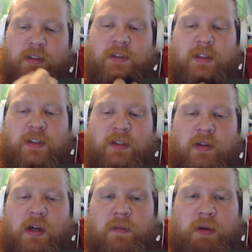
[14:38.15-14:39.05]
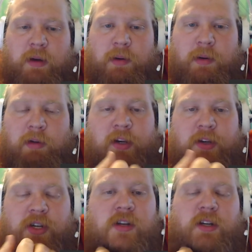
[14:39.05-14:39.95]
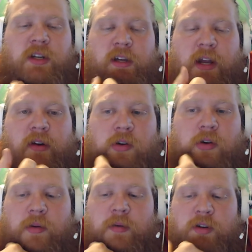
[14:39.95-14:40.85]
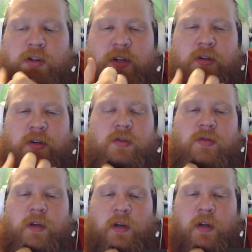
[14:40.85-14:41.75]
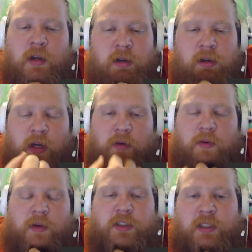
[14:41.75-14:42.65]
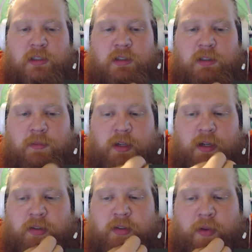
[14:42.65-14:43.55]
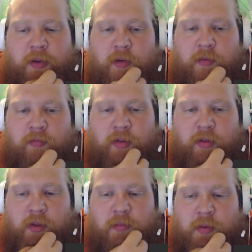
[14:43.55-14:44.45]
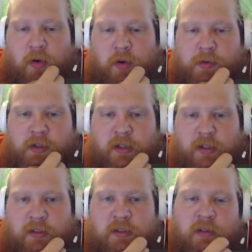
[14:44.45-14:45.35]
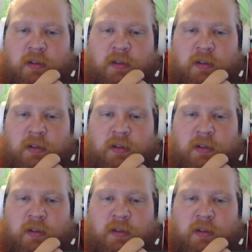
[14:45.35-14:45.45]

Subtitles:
So I'm probably gonna change it again. I don't know what I'm gonna change it to, but I want to change it to something else, something with a little bit more pizzazz.